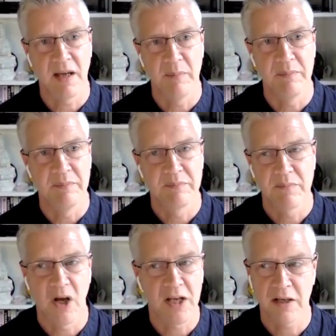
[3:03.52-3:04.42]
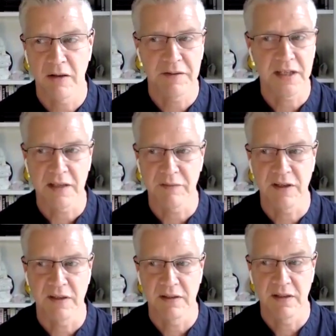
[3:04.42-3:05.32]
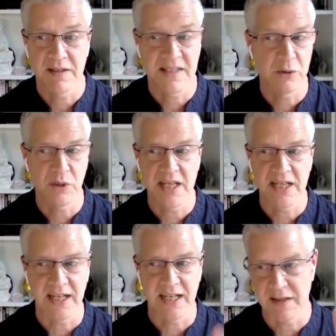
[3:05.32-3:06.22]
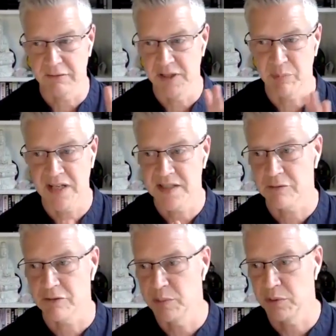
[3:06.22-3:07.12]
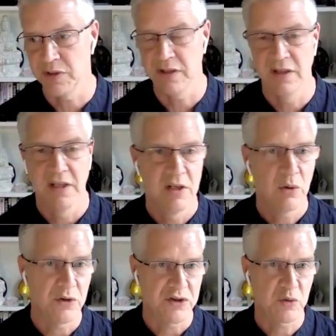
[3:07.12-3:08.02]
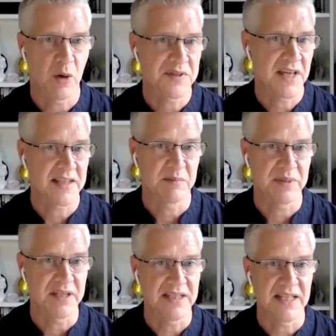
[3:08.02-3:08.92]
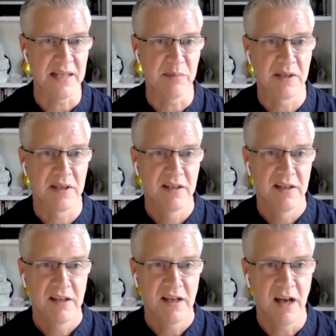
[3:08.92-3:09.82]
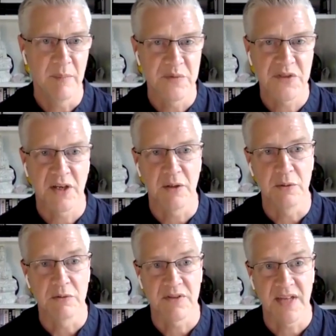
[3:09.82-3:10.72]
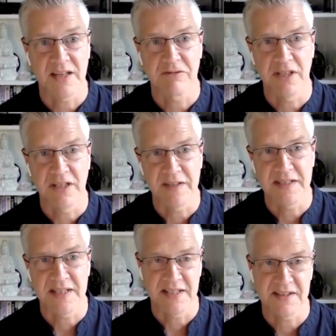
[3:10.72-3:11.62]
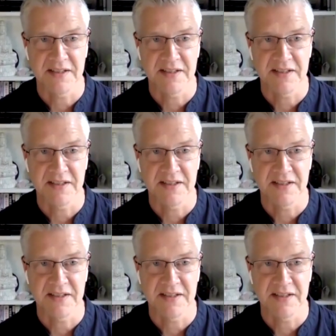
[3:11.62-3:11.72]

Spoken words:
I can't think of a single healing either in the practice group or the swaps that hasn't been deep. So that's really fantastic.